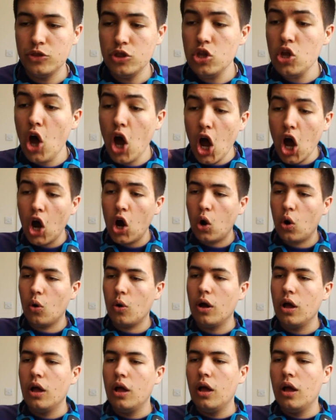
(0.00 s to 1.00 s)

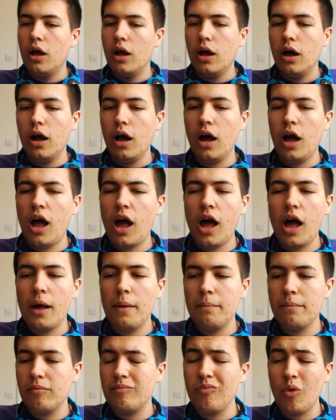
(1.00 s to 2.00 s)
No!
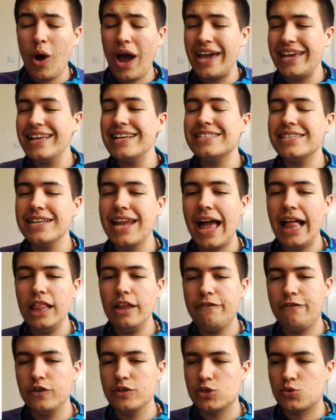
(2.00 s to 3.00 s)
Well, I guess an
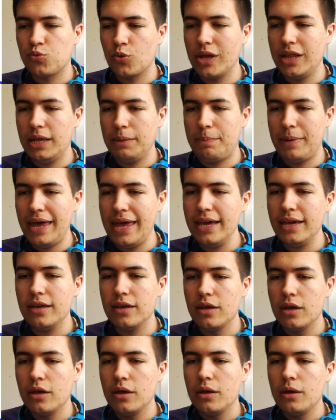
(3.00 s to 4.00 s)
elephant's really
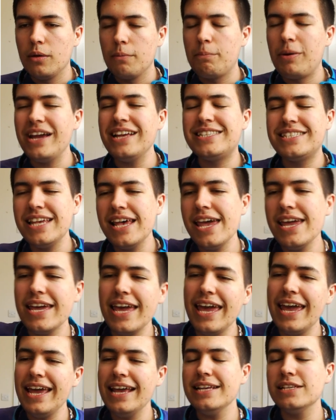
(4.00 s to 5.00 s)
big, but it's
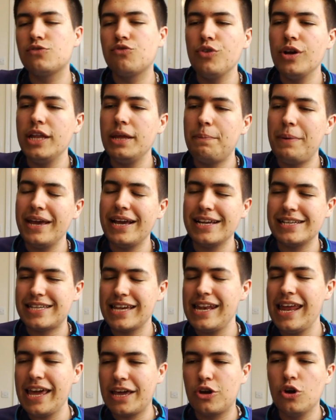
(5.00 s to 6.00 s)
saying it is really big
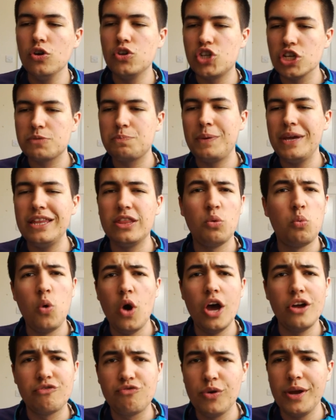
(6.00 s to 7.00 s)
as in it could just be the
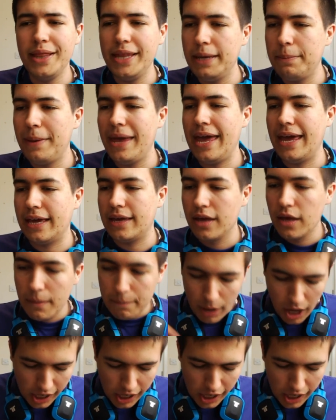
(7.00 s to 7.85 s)
word really big.